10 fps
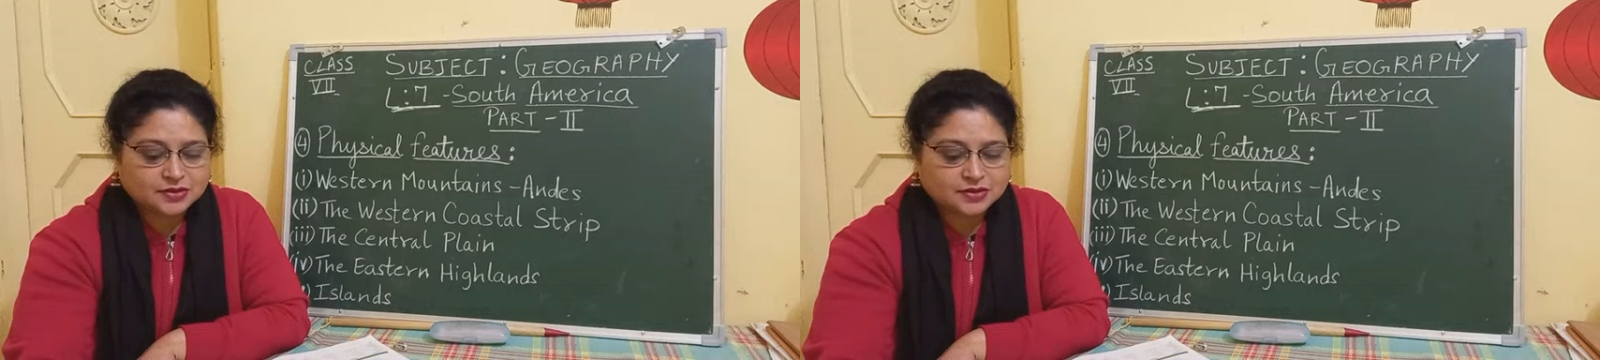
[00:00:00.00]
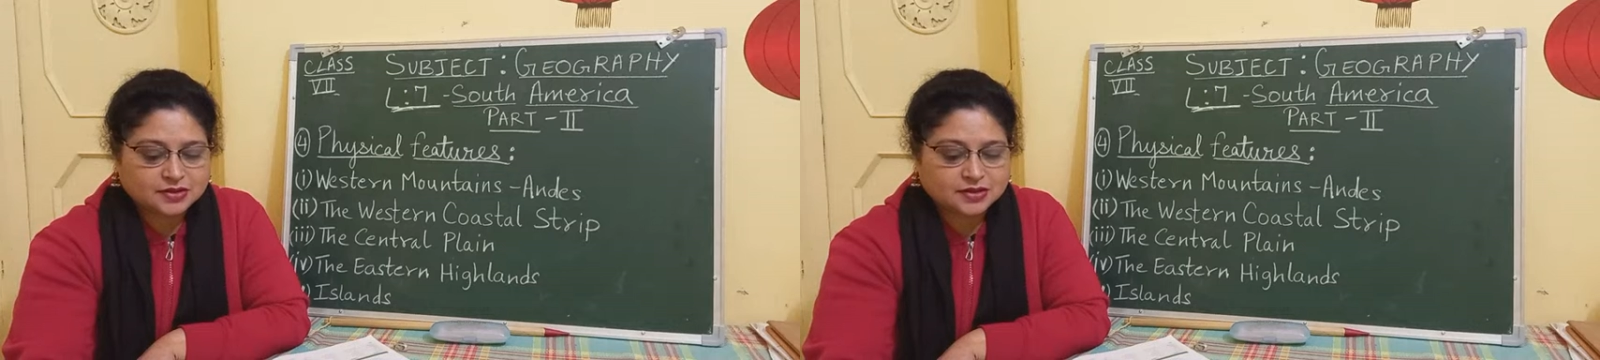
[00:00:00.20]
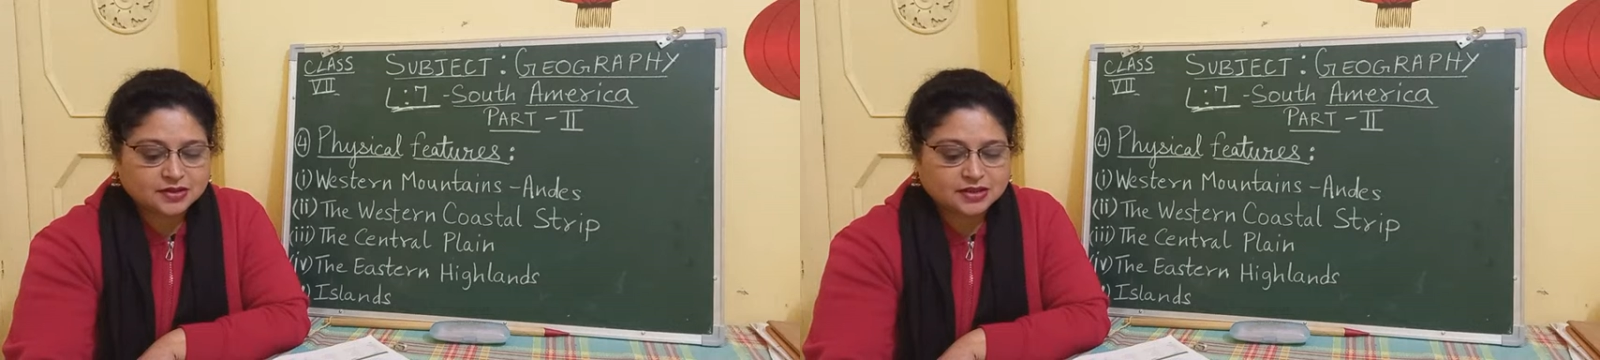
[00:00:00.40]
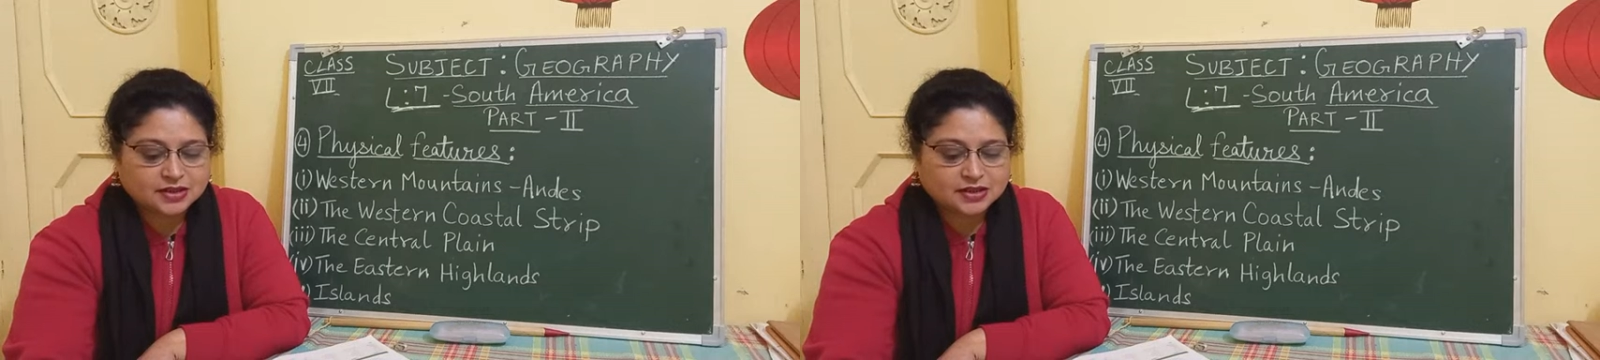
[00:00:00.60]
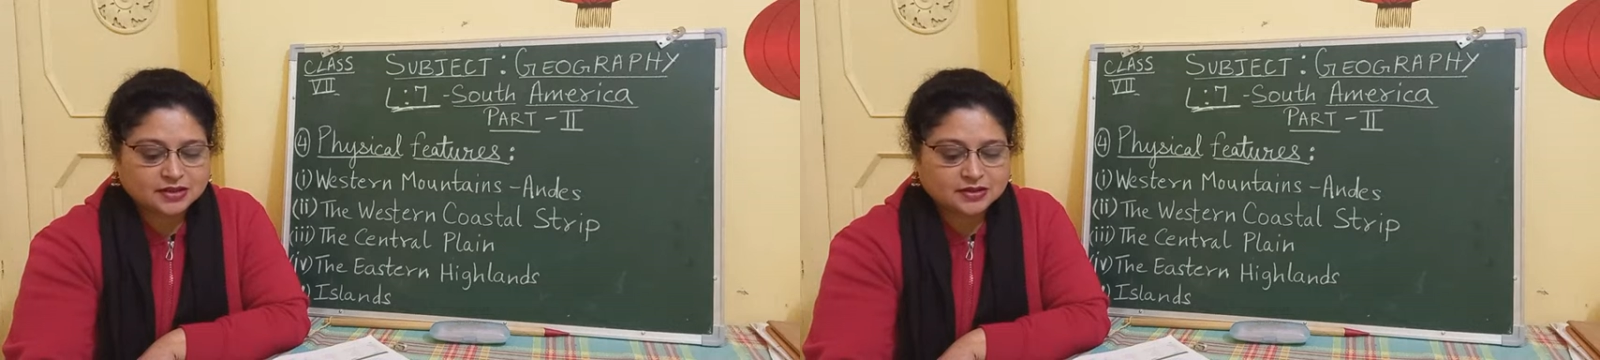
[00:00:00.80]

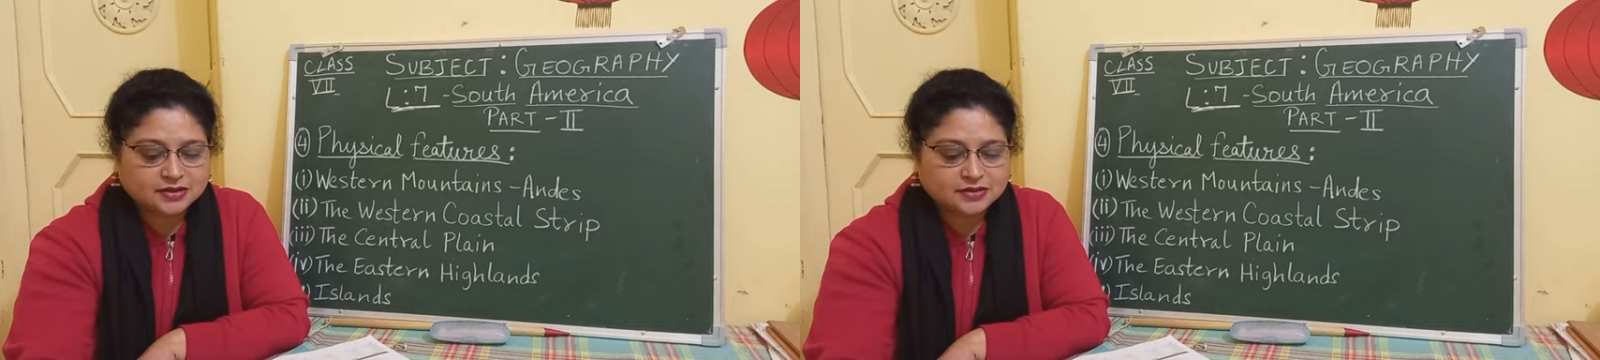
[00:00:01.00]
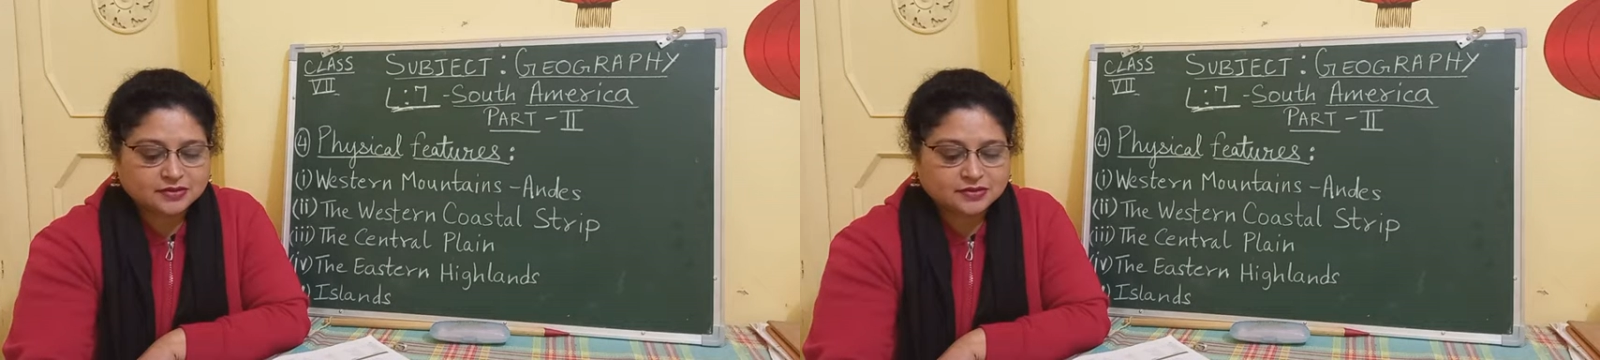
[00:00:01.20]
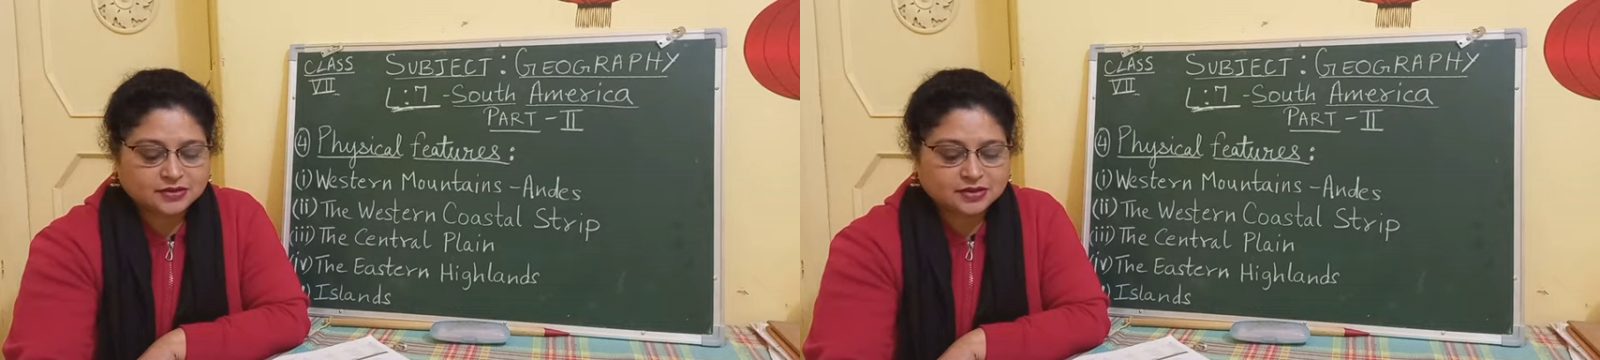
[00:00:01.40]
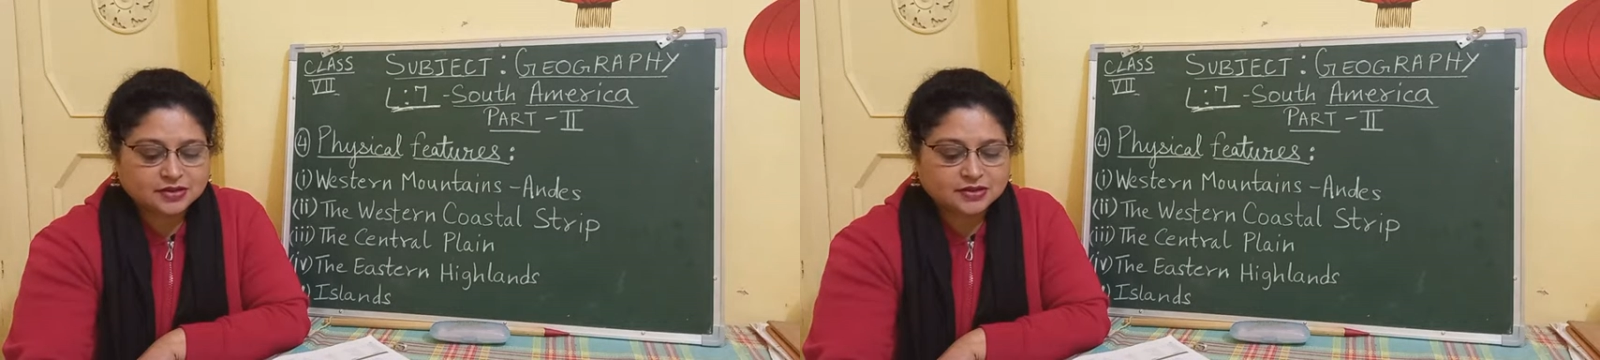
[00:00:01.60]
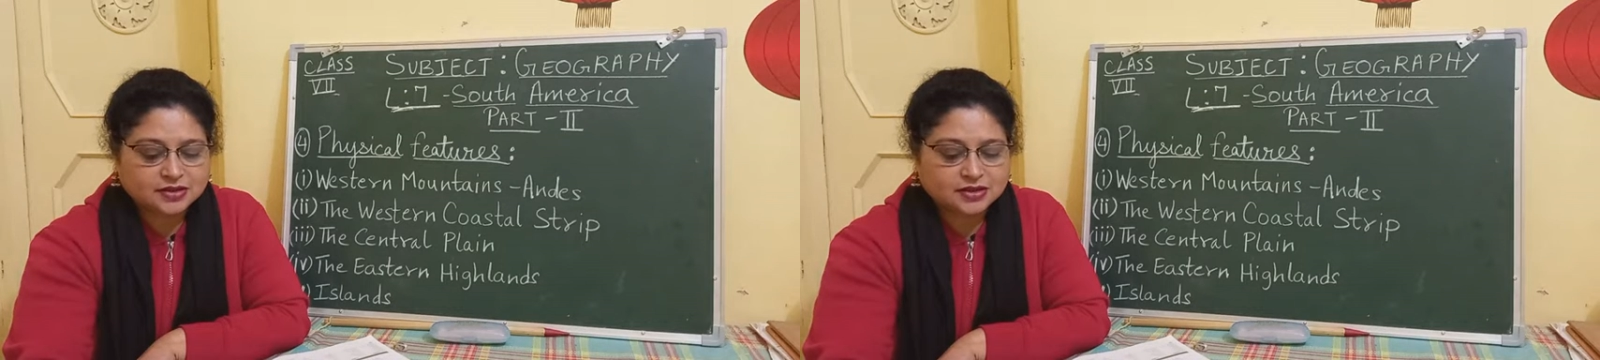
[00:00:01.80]
tertiary
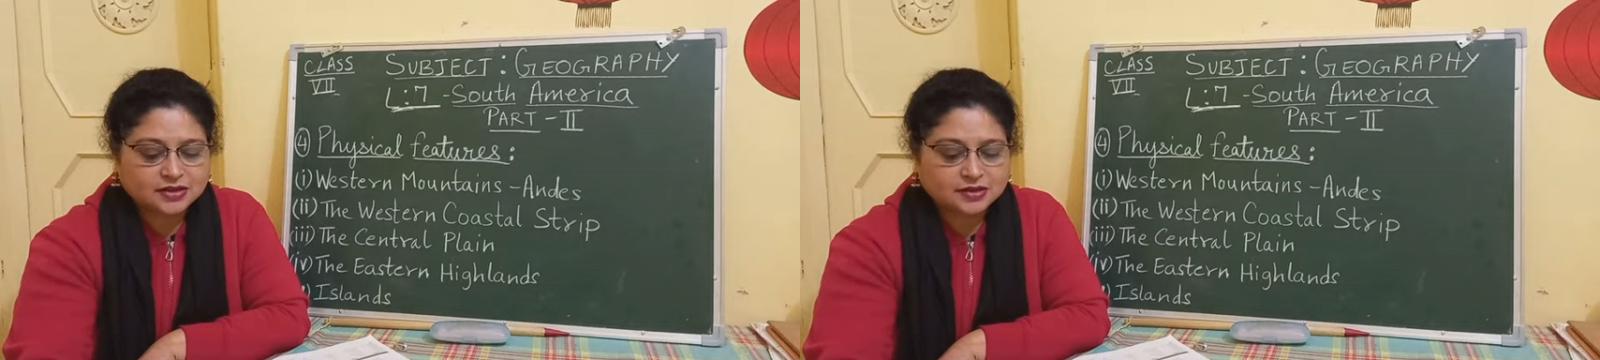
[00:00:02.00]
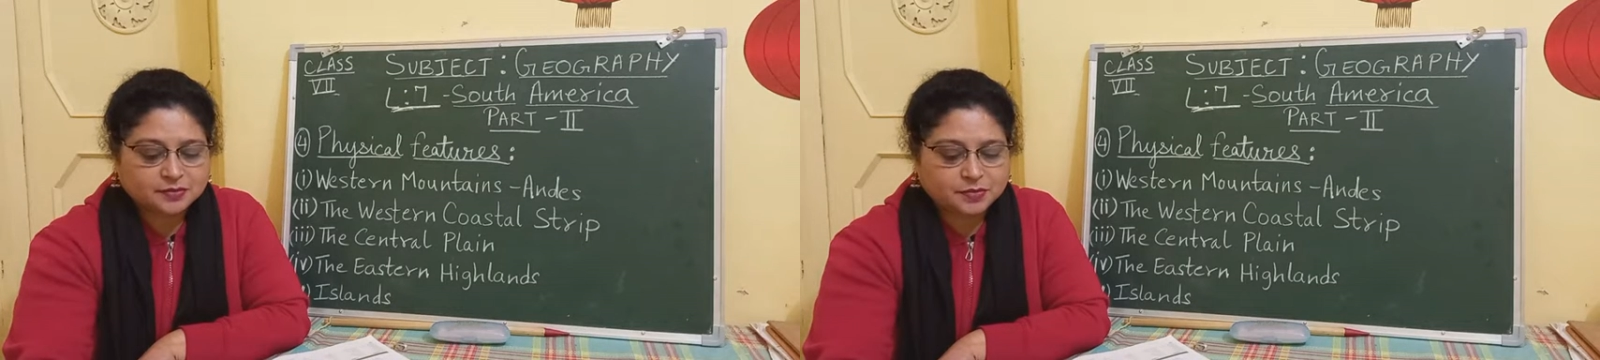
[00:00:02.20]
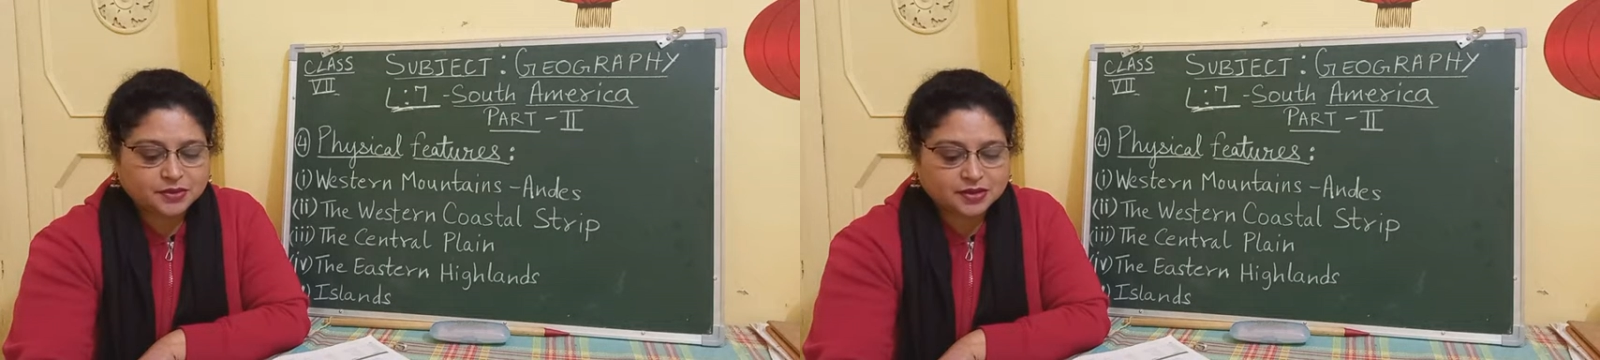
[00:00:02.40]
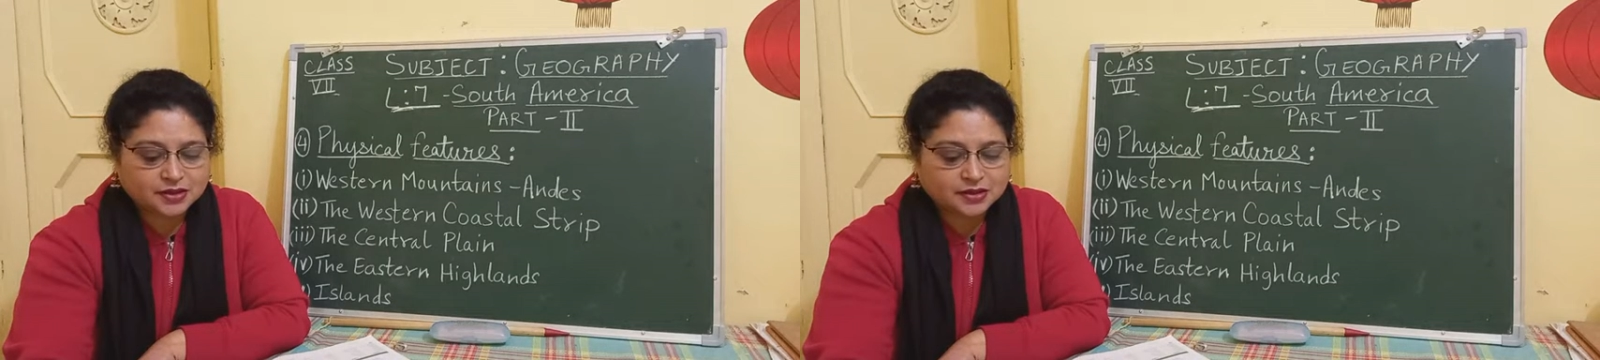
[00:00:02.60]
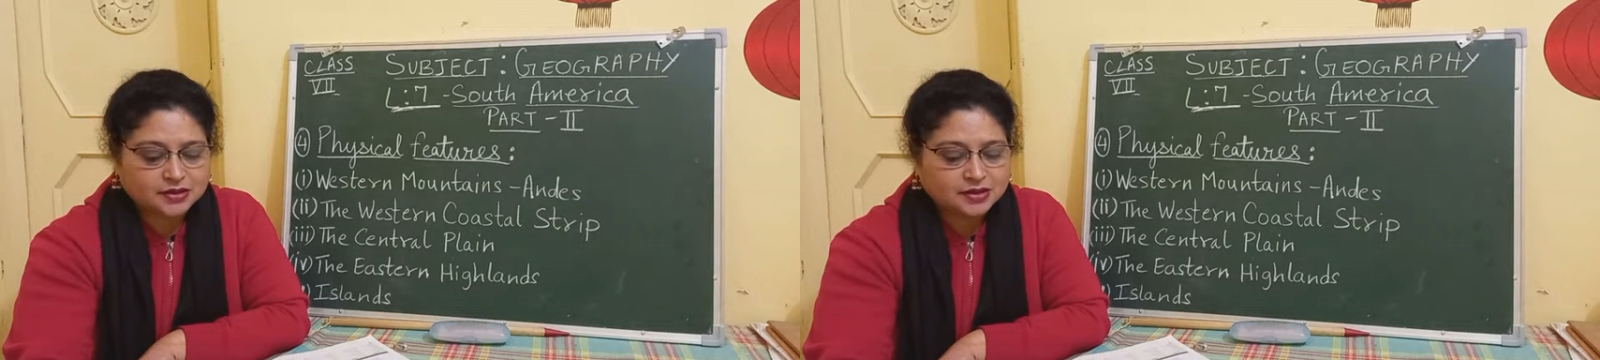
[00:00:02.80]

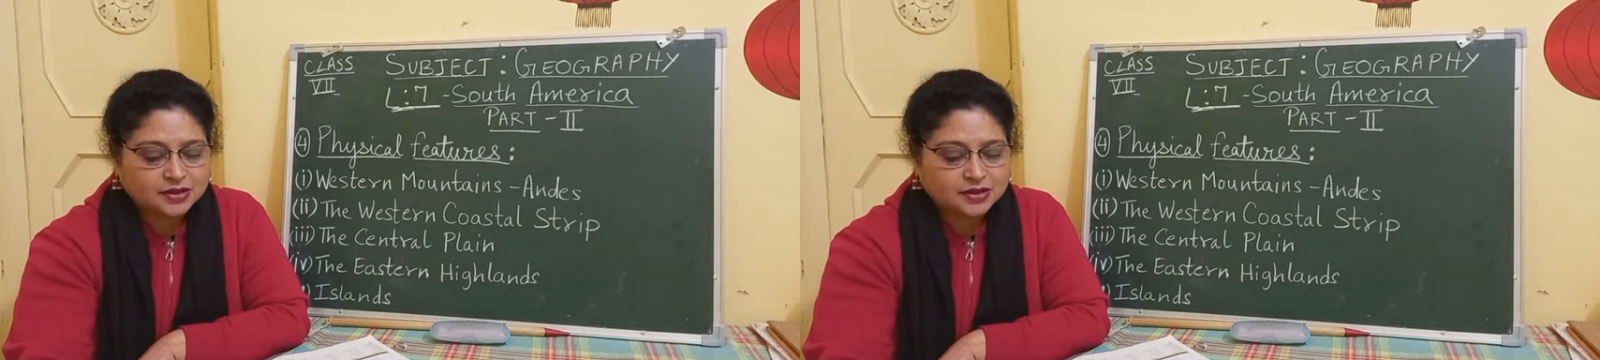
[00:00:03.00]
period,